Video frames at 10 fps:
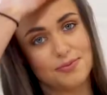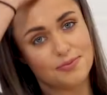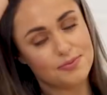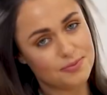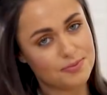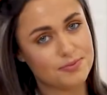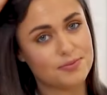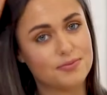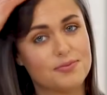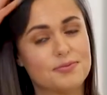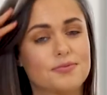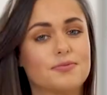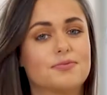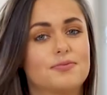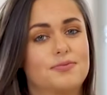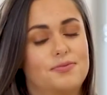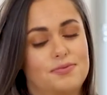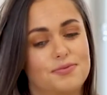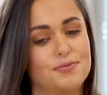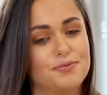
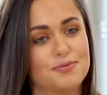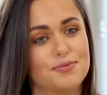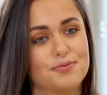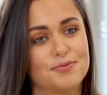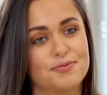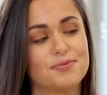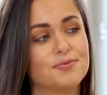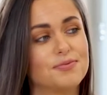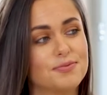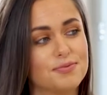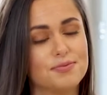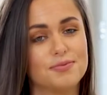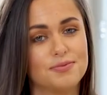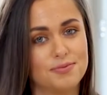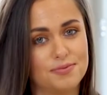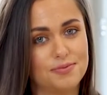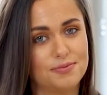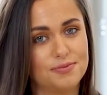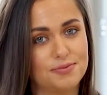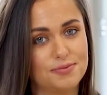
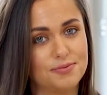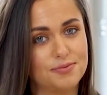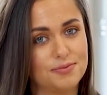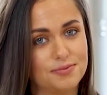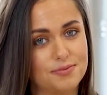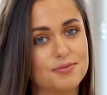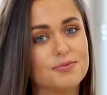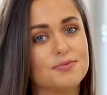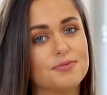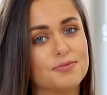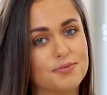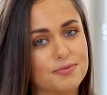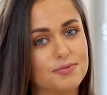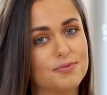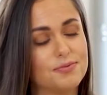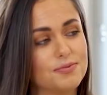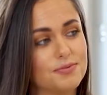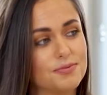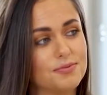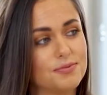This person isn't speaking.